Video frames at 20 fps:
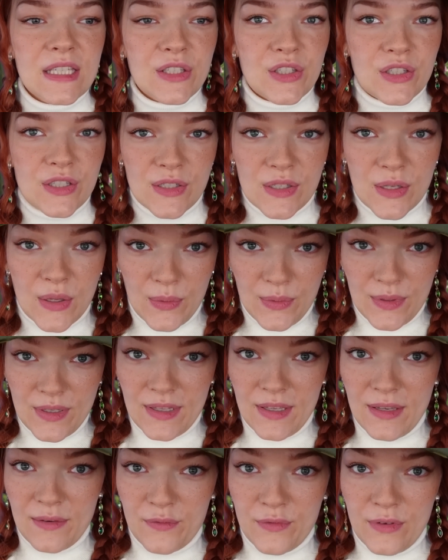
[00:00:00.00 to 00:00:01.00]
Just go to
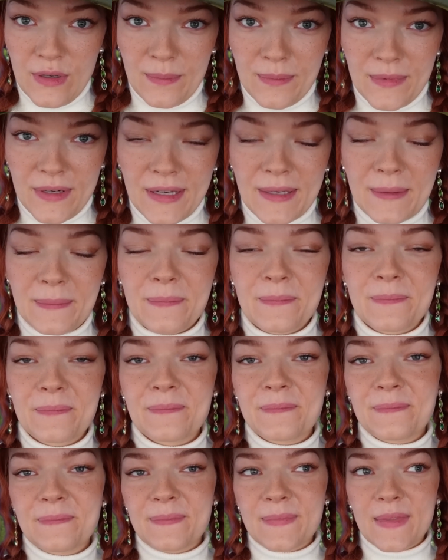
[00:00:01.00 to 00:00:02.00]
the infirmary.
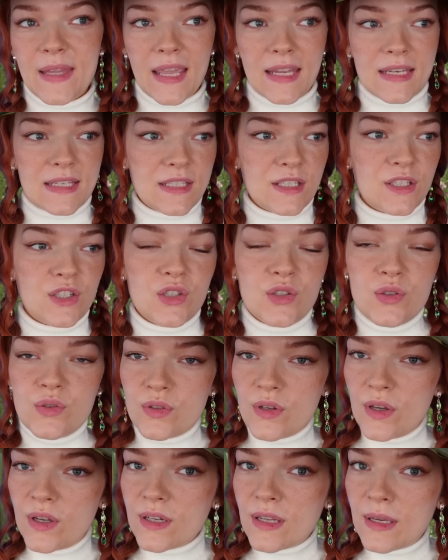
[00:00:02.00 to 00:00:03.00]
And do
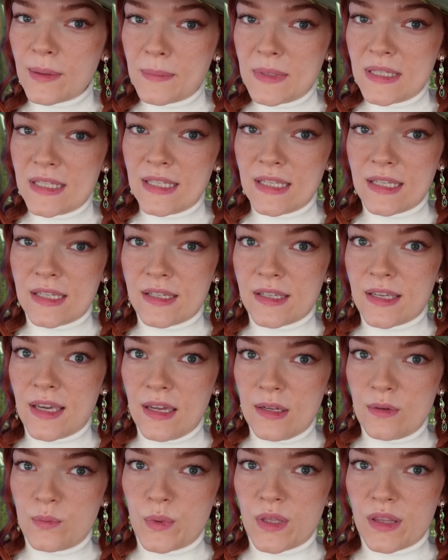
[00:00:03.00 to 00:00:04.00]
not come in here
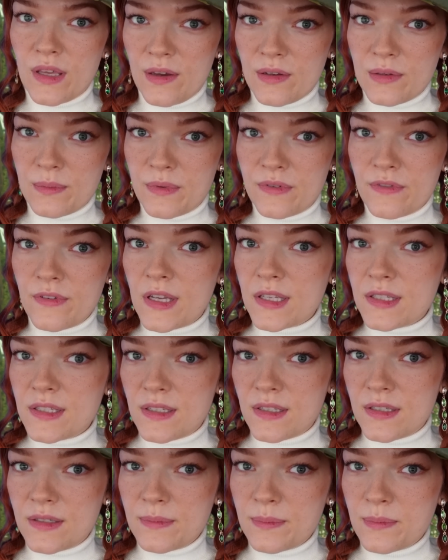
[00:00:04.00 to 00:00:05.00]
again without a
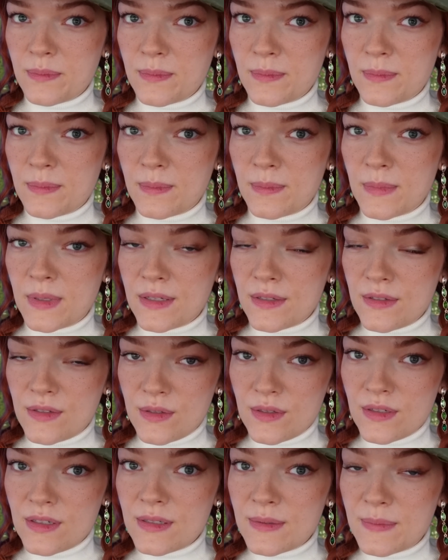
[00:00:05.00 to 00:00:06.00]
professor.
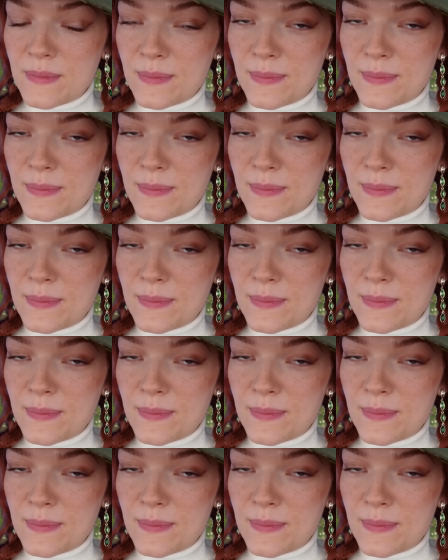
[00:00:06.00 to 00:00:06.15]
Understood?